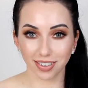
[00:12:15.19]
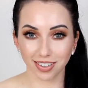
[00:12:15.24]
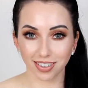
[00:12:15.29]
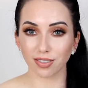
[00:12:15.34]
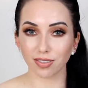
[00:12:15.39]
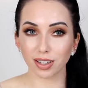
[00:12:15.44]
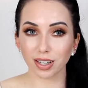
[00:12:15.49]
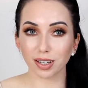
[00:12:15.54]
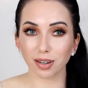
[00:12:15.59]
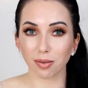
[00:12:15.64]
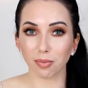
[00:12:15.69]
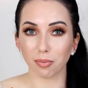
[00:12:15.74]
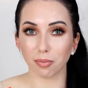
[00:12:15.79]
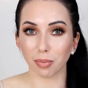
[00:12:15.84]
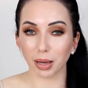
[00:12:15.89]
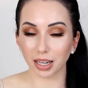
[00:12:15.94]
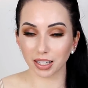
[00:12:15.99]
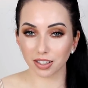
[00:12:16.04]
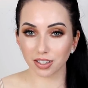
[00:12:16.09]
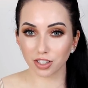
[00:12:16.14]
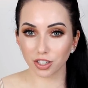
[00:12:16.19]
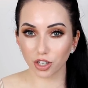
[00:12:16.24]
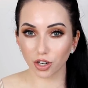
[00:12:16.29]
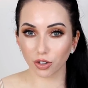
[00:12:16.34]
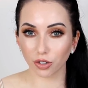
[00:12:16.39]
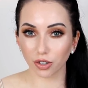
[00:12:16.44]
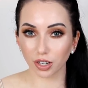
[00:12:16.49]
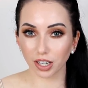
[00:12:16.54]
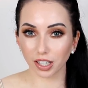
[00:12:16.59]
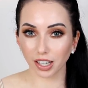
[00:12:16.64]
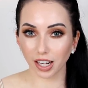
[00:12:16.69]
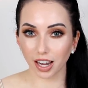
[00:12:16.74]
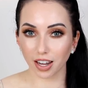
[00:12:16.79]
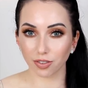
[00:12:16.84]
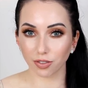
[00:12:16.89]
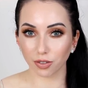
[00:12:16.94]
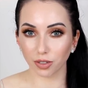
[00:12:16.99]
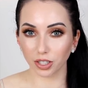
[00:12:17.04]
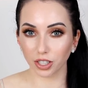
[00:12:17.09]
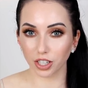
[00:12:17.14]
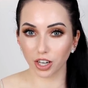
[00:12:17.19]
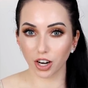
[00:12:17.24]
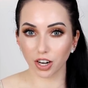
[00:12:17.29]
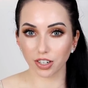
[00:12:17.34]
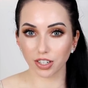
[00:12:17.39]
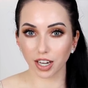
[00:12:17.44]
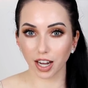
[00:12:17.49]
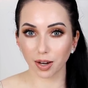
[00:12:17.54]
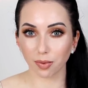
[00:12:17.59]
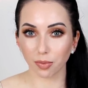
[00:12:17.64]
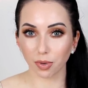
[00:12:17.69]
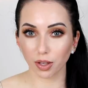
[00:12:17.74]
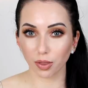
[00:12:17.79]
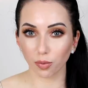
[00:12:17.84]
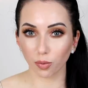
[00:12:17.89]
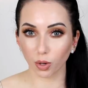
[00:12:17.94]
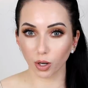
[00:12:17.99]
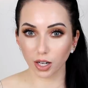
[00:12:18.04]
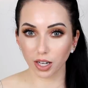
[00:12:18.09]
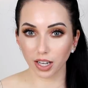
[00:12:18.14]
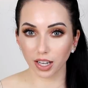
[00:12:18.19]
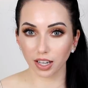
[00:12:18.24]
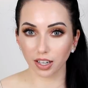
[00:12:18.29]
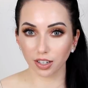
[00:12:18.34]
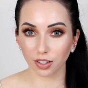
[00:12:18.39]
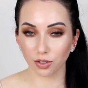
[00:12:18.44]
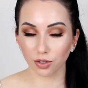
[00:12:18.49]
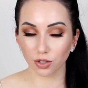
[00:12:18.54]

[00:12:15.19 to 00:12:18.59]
Even men's deodorant I have a really hard time with working,